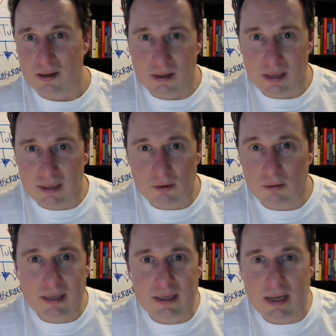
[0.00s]
Like,
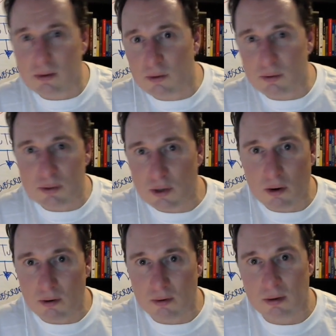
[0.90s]
don't eat yellow
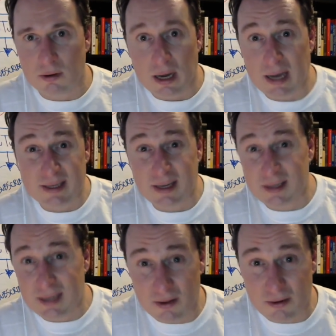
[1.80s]
snow. I did
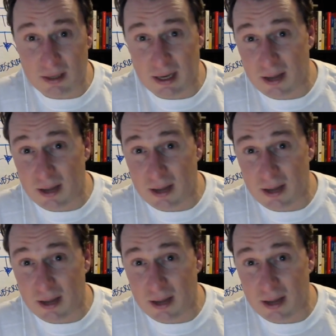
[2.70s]
the other day.